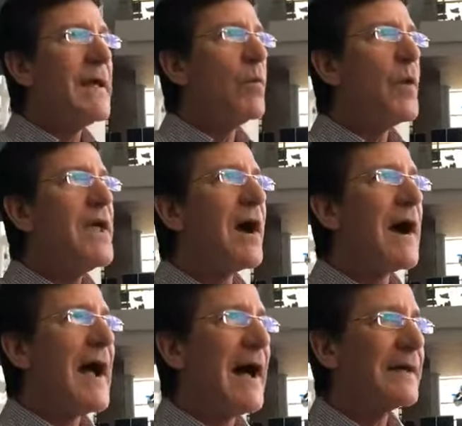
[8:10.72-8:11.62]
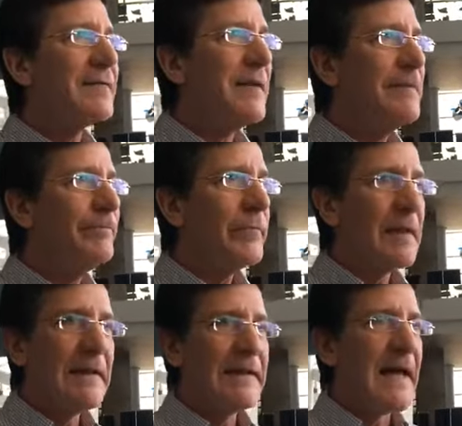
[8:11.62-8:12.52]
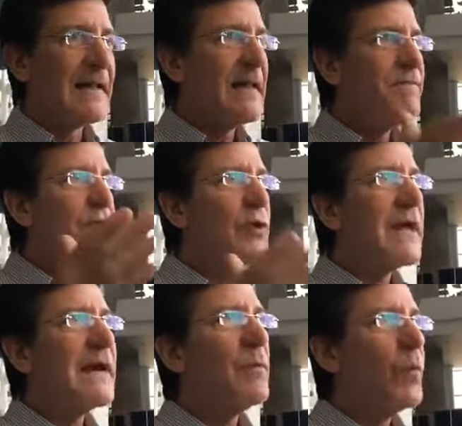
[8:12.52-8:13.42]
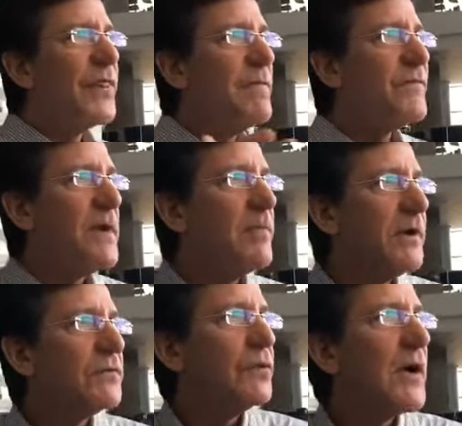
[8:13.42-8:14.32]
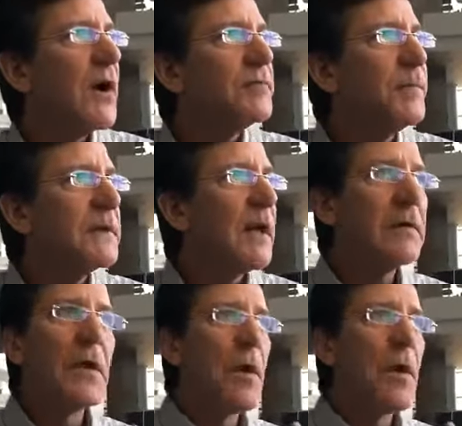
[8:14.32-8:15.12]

we are acting that if you get with the fever to the hospital,